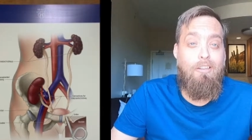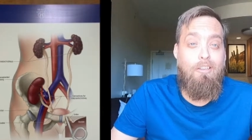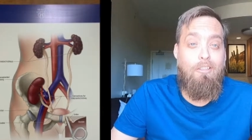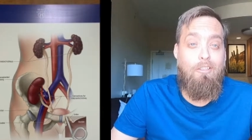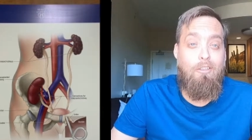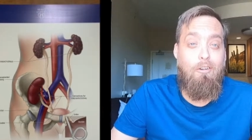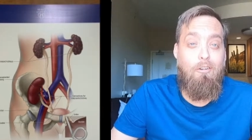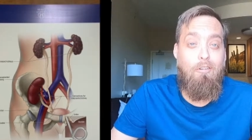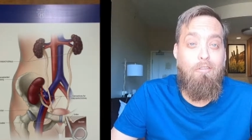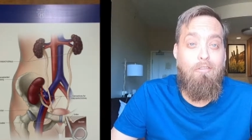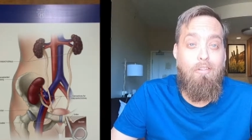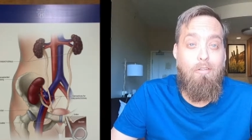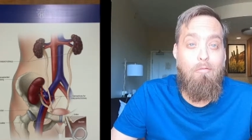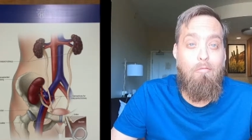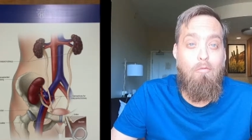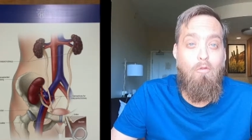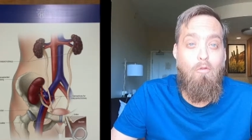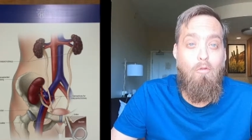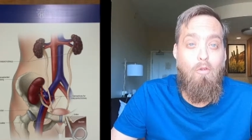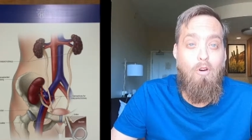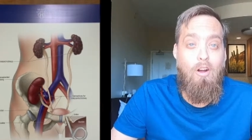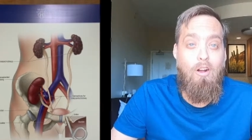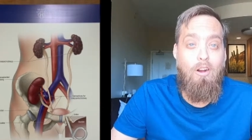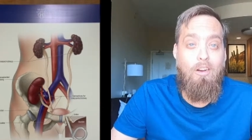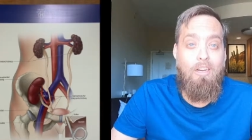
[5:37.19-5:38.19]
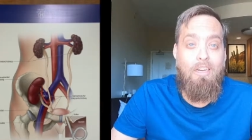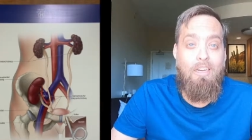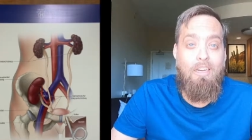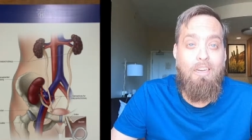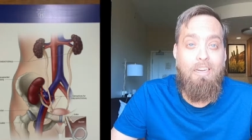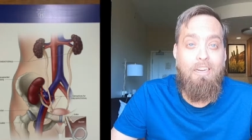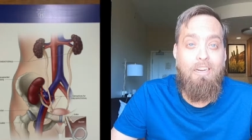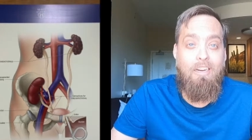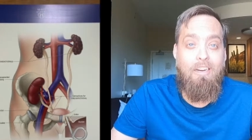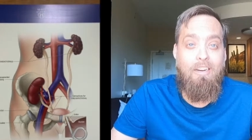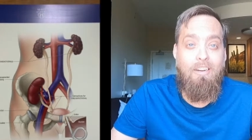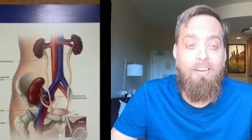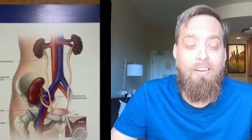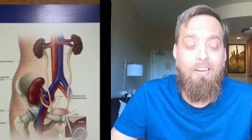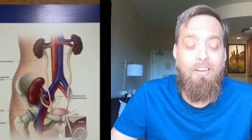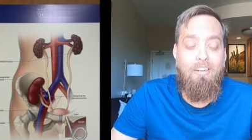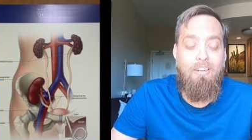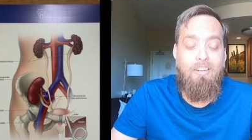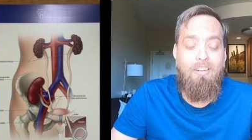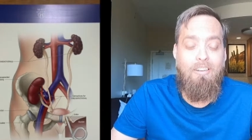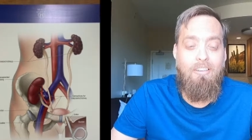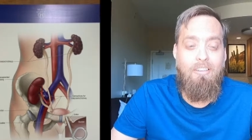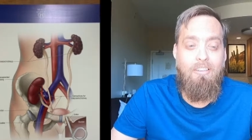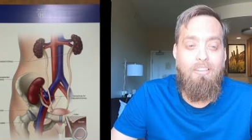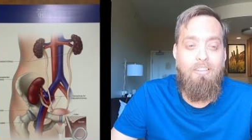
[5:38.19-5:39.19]
So if I'm walking
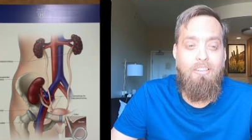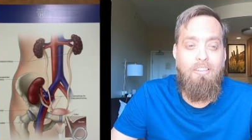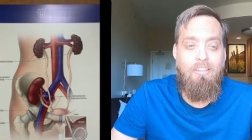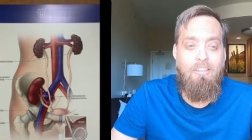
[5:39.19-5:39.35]
uh,